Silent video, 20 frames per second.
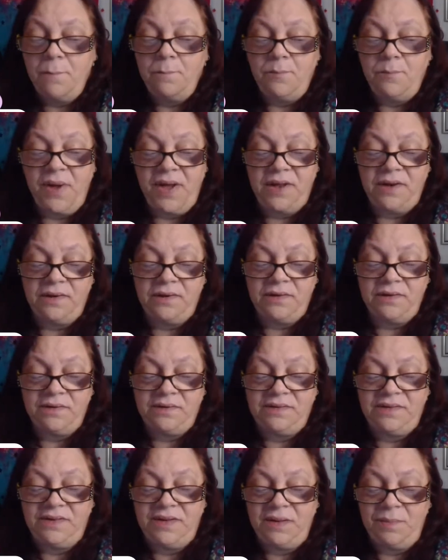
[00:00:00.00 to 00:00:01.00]
But
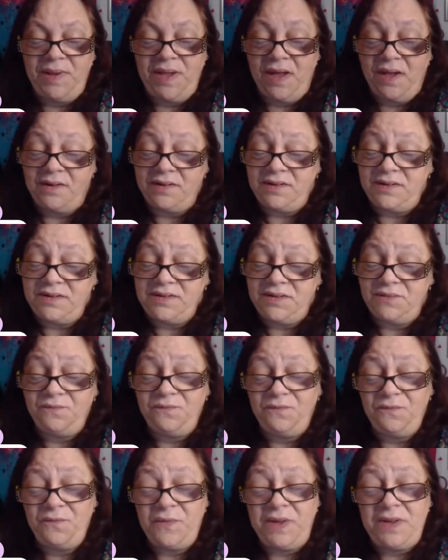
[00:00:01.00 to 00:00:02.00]
to be honest, it
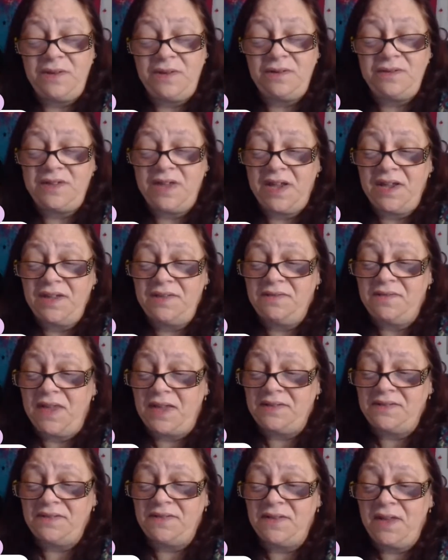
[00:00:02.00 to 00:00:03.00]
feels like
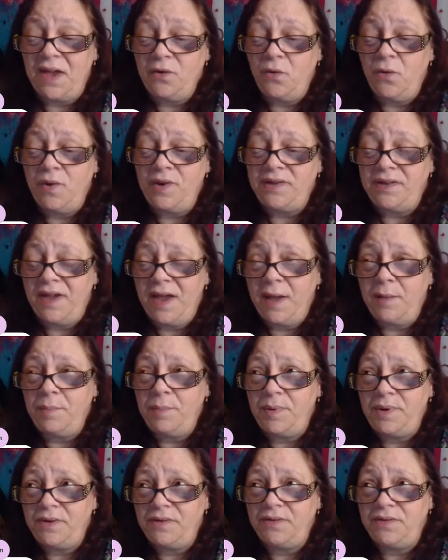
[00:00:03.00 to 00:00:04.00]
that's not going to
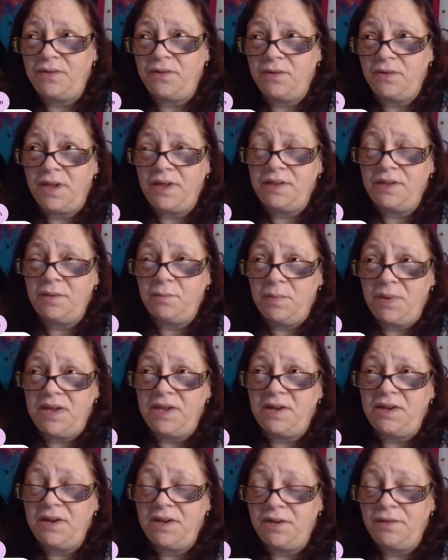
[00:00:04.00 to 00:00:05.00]
happen until like the
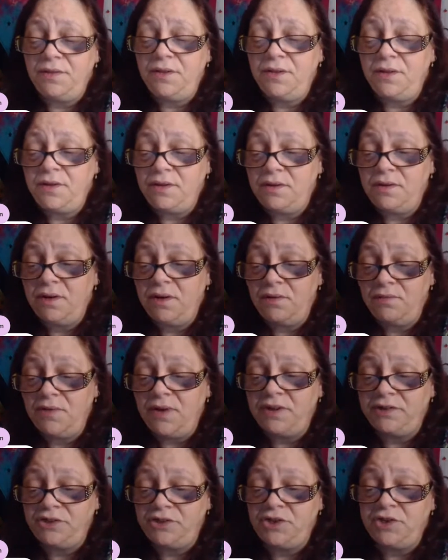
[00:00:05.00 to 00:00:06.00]
beginning of
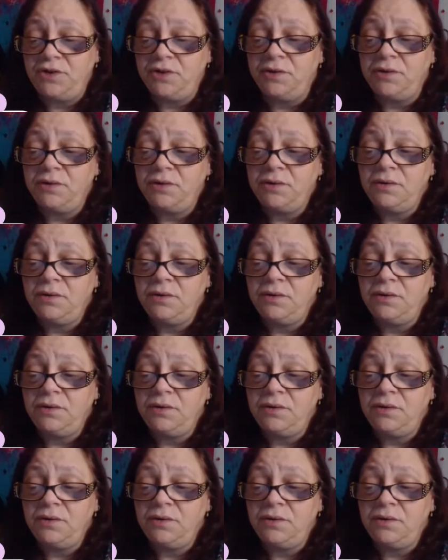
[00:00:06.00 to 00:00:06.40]
next year.